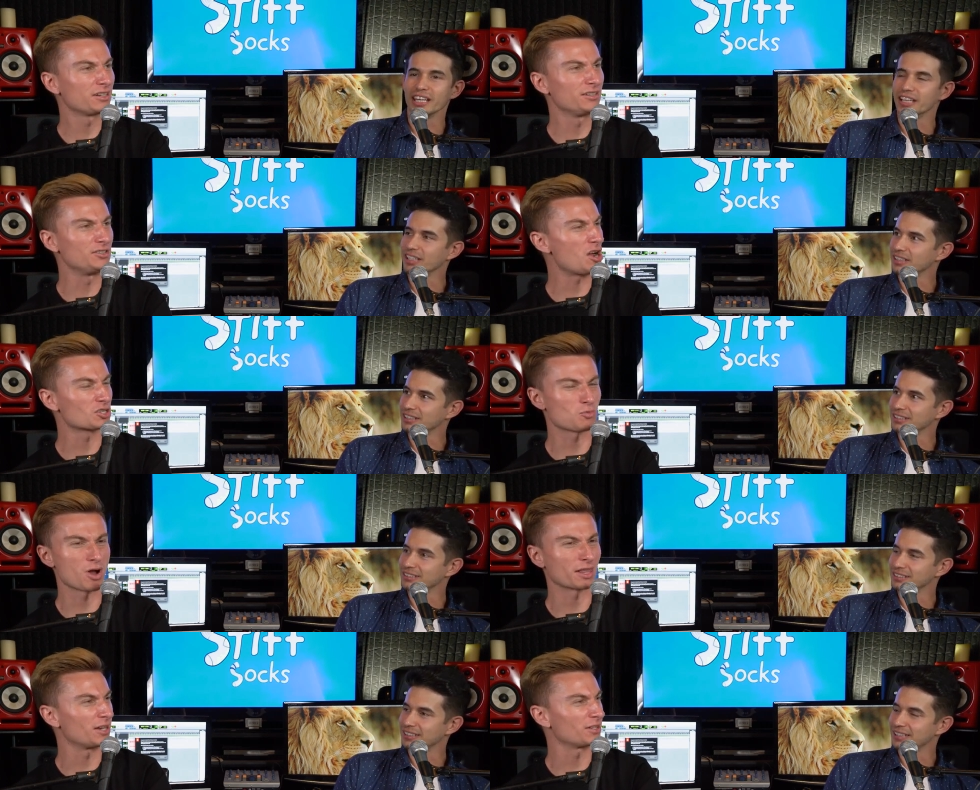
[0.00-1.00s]
Speaker 1: a dog's
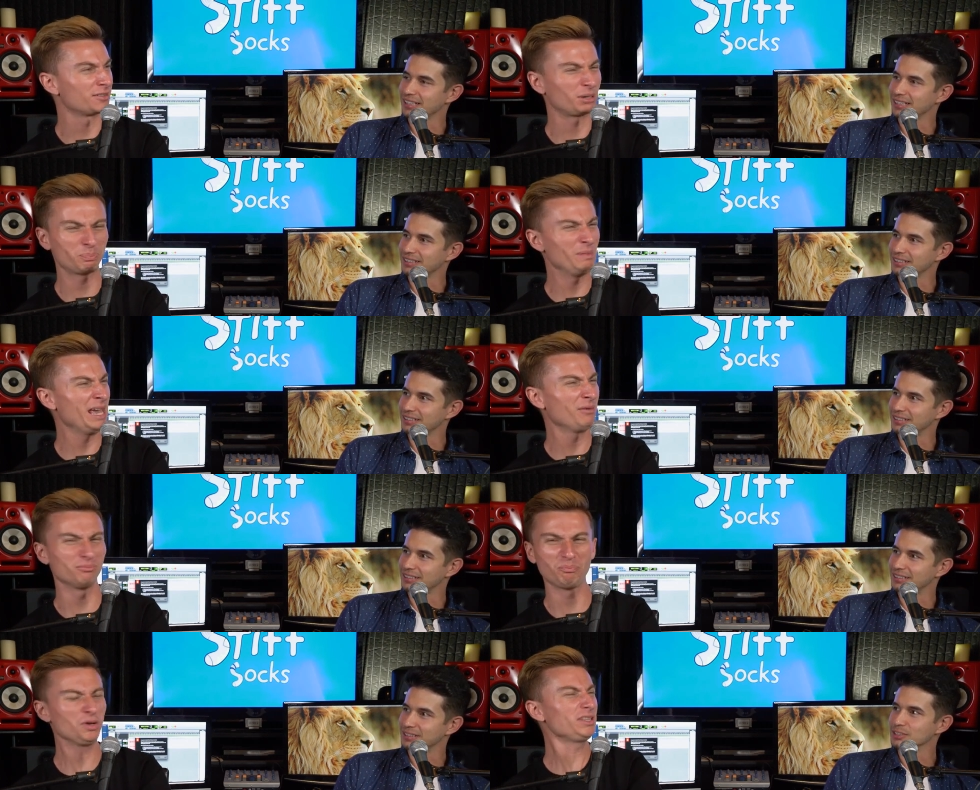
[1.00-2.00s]
walking out and you're like,
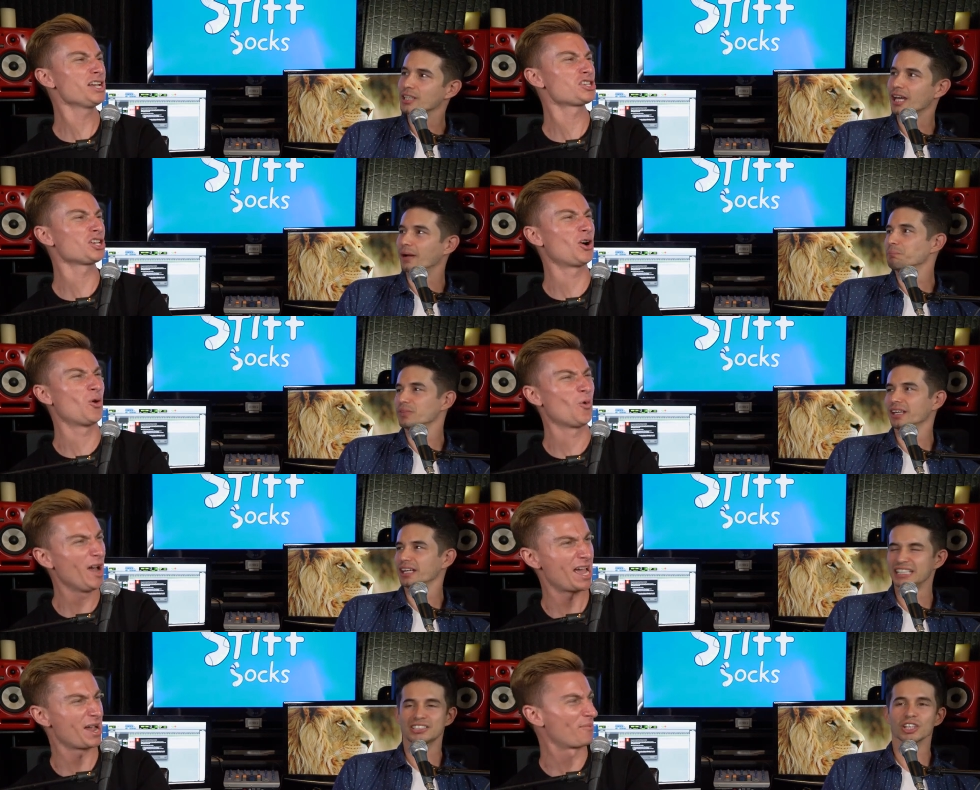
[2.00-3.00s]
man, put that shit away.
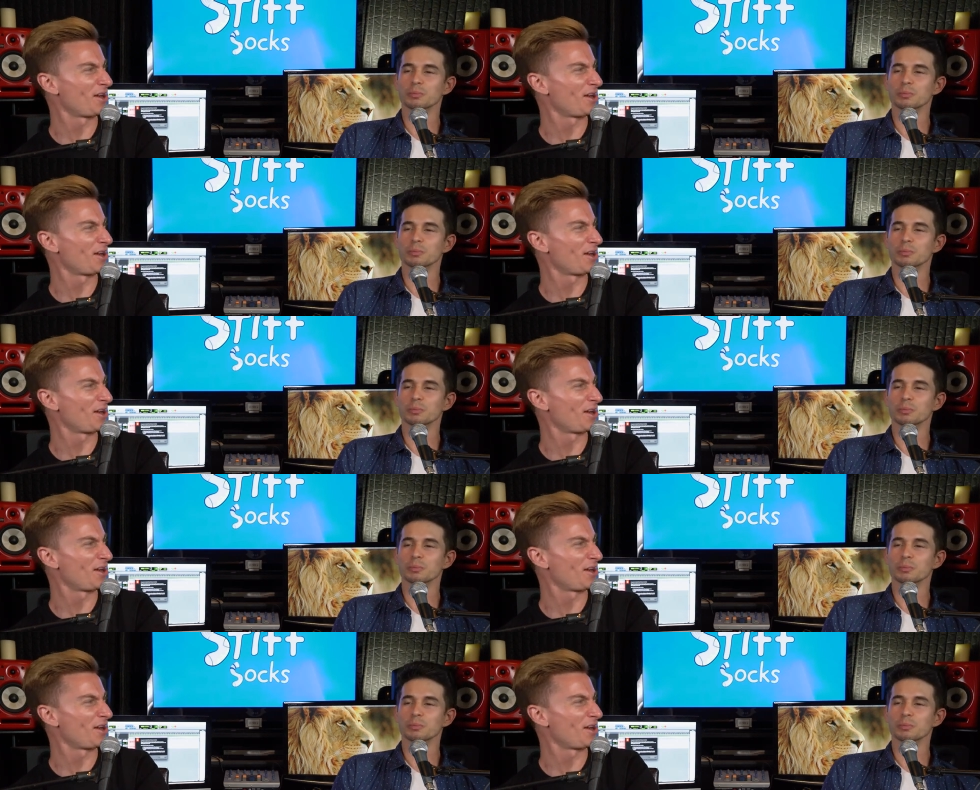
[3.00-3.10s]
It does